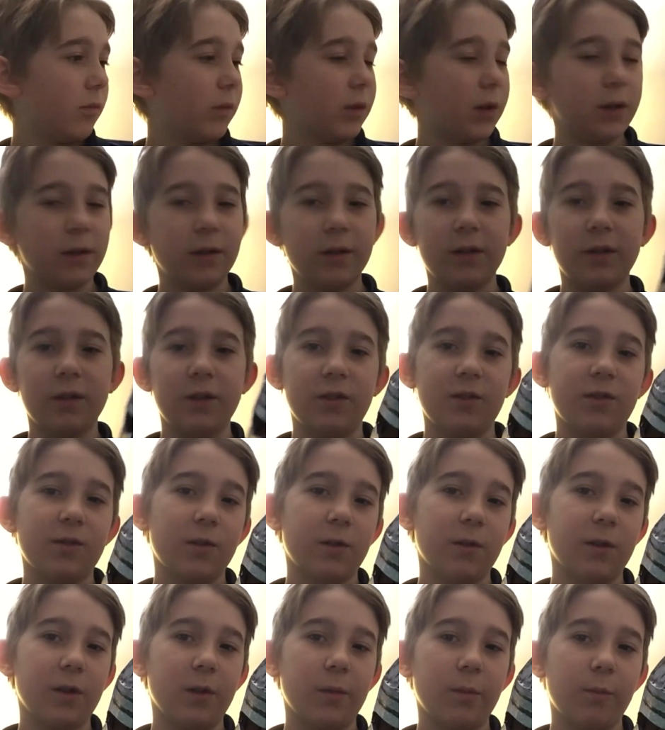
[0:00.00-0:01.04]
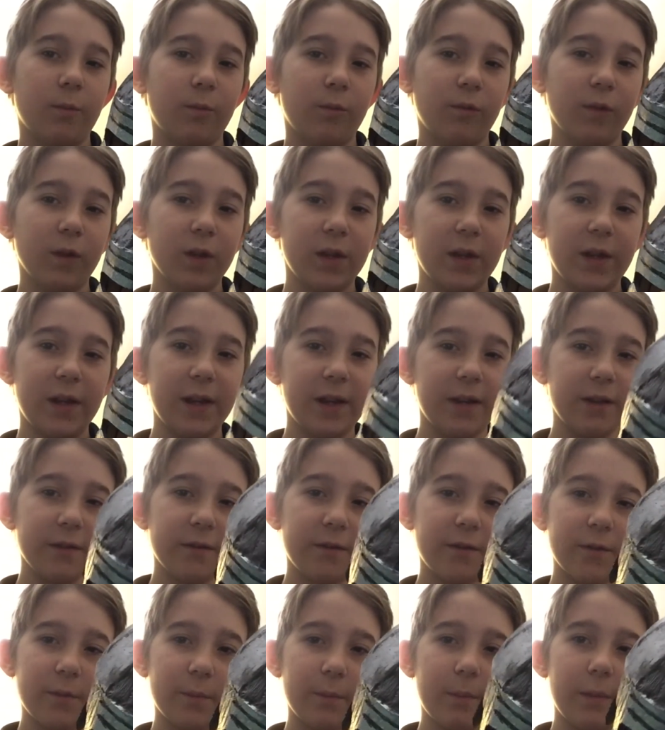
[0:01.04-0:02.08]
I think that this turned out really
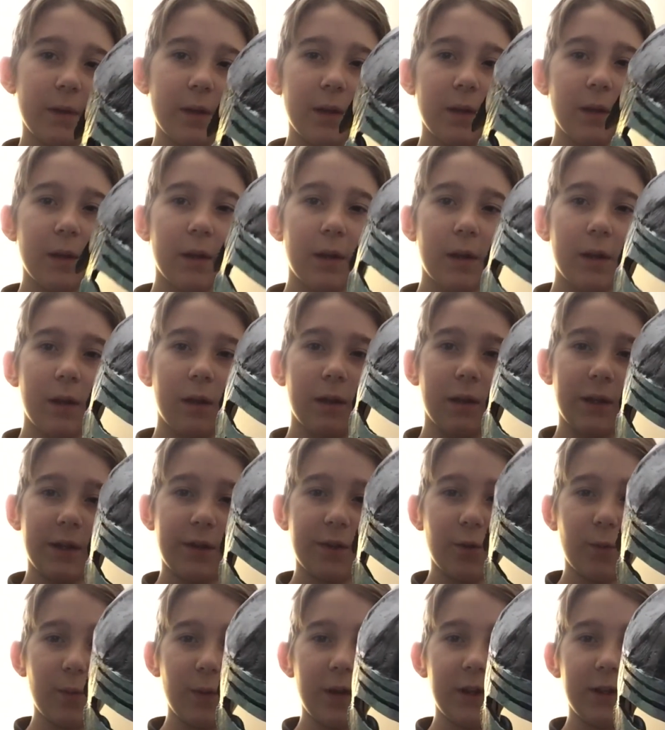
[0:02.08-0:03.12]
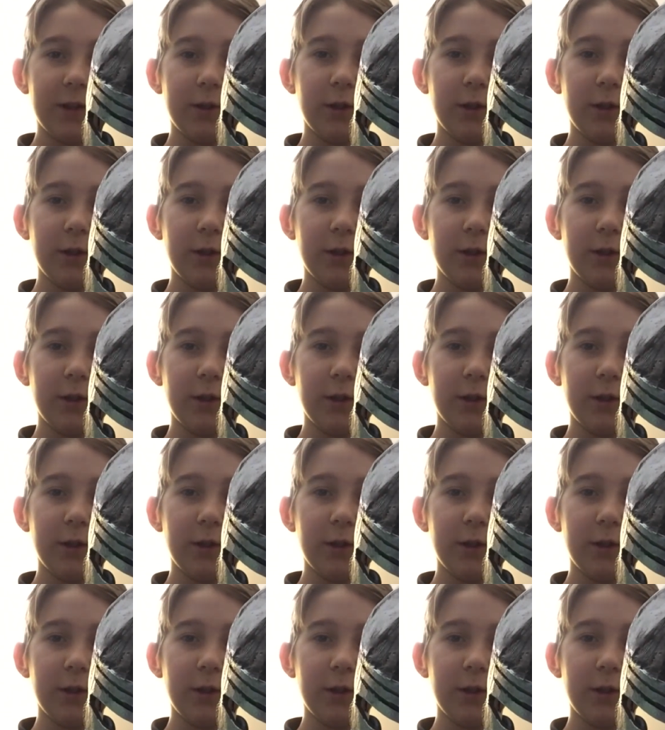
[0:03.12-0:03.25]
nice. Like the way it